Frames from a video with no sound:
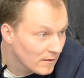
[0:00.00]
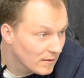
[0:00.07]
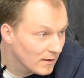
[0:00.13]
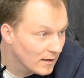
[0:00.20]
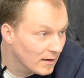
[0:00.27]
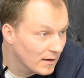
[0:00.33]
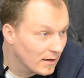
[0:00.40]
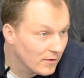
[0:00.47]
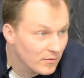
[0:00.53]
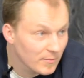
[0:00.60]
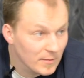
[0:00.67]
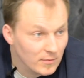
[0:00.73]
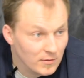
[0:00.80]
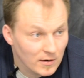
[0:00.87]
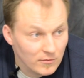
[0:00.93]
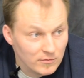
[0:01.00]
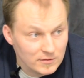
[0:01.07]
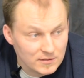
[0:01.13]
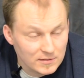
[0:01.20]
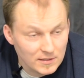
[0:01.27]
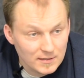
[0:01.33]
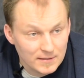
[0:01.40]
Uh, I remember I
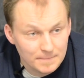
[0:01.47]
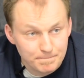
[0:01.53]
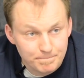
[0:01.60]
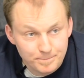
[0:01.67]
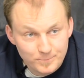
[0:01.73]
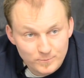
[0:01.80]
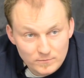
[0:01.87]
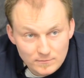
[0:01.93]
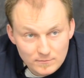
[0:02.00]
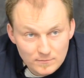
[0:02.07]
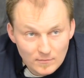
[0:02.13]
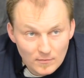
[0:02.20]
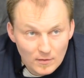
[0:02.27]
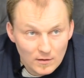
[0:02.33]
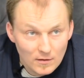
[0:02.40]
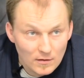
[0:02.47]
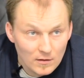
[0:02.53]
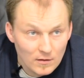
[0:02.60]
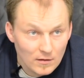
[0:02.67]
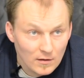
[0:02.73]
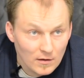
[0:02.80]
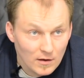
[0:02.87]
was. Um,
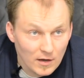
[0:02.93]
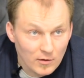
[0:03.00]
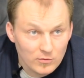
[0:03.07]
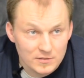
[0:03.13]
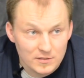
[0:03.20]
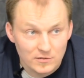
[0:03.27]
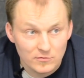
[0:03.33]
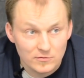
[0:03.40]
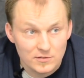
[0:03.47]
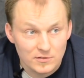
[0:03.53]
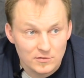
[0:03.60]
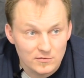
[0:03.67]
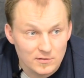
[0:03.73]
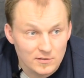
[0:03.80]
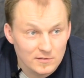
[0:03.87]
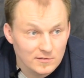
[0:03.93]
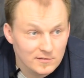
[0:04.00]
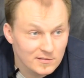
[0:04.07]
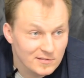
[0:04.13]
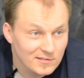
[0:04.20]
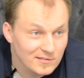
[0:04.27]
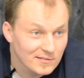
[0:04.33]
I was a good student,
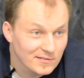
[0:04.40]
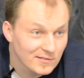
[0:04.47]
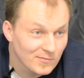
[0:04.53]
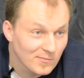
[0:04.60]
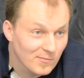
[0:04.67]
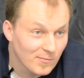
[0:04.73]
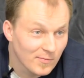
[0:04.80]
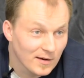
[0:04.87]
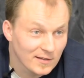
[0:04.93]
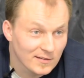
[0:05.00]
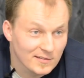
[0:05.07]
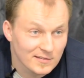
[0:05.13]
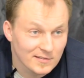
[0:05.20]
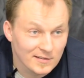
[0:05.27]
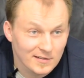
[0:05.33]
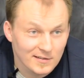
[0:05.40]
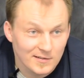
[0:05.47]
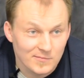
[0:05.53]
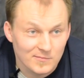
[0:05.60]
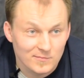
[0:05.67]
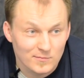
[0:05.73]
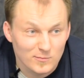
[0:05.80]
but
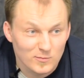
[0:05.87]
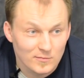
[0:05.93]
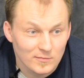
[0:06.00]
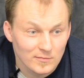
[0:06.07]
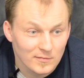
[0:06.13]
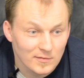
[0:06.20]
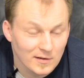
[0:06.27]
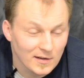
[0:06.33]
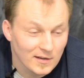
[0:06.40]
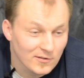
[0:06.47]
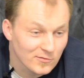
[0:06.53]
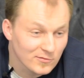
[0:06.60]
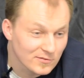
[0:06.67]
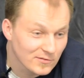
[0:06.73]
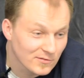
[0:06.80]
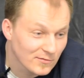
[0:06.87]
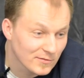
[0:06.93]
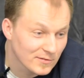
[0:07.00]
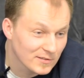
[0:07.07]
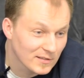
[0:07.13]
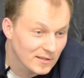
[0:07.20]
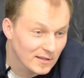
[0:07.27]
um, I was
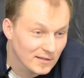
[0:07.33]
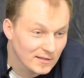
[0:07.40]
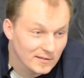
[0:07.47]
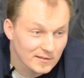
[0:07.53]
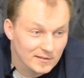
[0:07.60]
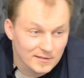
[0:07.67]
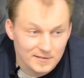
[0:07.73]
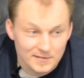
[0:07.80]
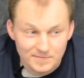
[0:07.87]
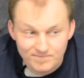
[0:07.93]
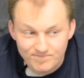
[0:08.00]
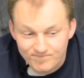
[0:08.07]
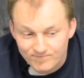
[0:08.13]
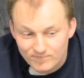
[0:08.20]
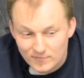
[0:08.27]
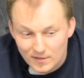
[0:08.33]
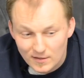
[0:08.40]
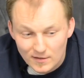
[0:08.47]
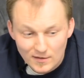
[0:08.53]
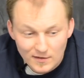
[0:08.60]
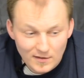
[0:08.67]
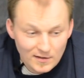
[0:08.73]
always like a, uh,
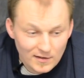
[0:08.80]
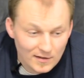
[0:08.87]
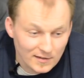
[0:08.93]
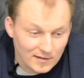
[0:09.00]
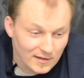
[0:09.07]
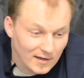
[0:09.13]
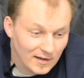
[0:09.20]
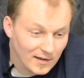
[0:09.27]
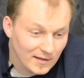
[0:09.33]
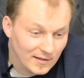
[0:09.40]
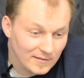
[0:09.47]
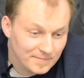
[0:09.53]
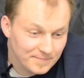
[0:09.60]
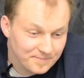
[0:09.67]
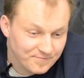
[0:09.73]
a guy.